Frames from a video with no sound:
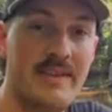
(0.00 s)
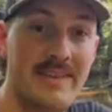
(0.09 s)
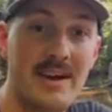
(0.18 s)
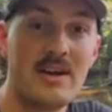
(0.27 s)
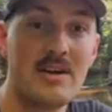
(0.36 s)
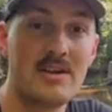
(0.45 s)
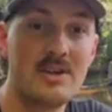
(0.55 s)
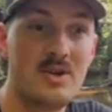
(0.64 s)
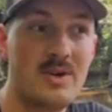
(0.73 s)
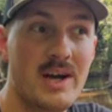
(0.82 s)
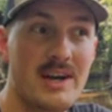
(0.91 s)
and there
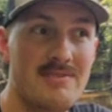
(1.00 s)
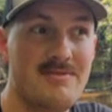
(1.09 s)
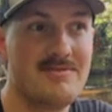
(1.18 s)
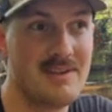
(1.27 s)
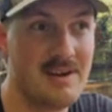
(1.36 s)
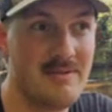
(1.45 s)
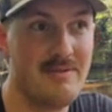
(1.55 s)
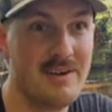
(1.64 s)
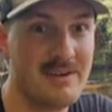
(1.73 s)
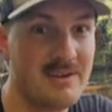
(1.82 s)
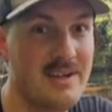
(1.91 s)
you have a
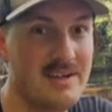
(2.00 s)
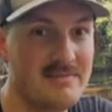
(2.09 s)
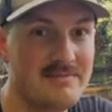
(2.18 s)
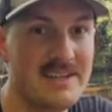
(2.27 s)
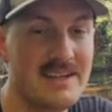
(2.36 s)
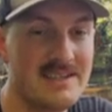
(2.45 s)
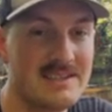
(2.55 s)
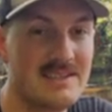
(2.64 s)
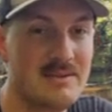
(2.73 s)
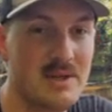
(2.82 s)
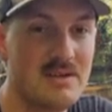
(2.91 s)
very
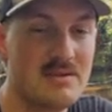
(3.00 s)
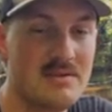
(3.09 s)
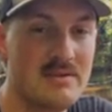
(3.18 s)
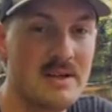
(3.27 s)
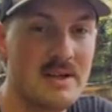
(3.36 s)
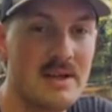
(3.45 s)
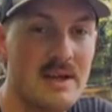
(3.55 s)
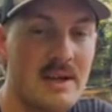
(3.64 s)
tasty meal